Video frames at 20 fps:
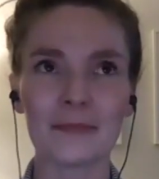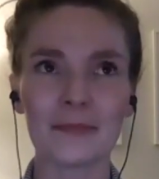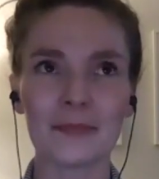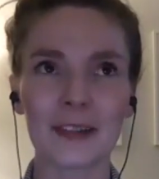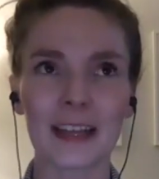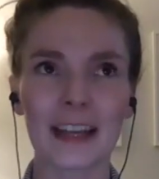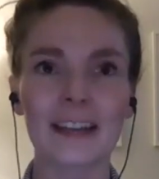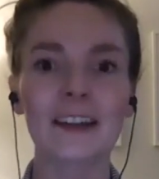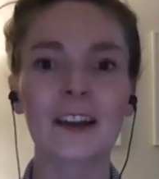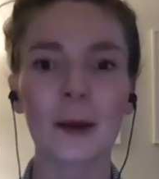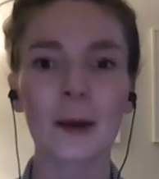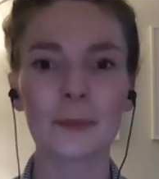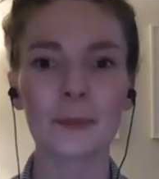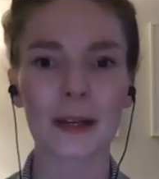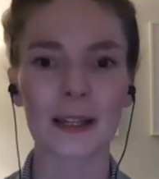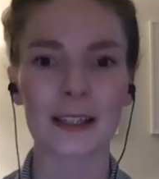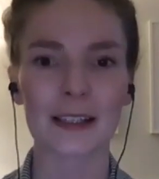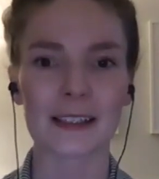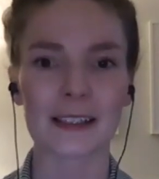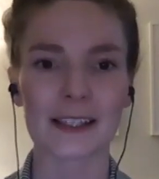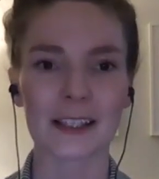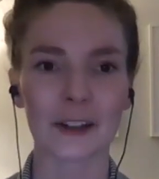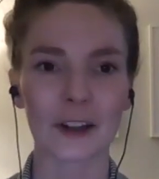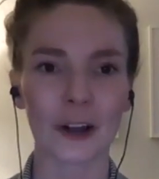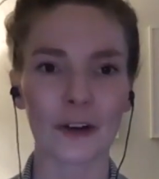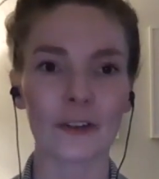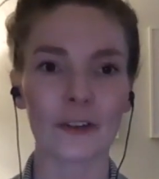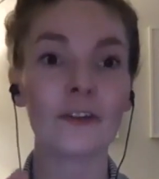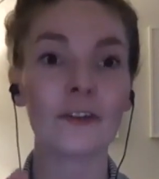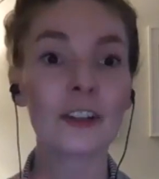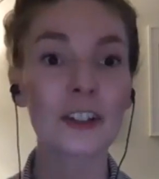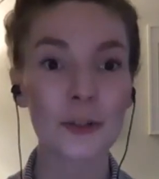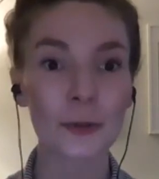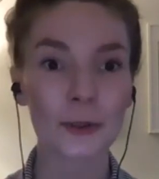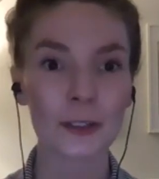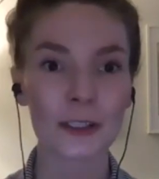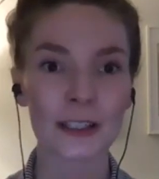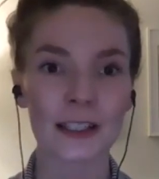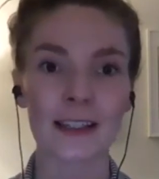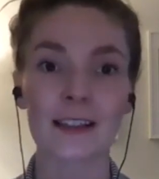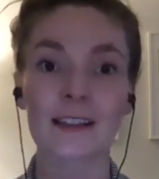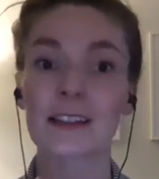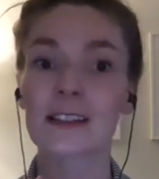encompass, you know, visually,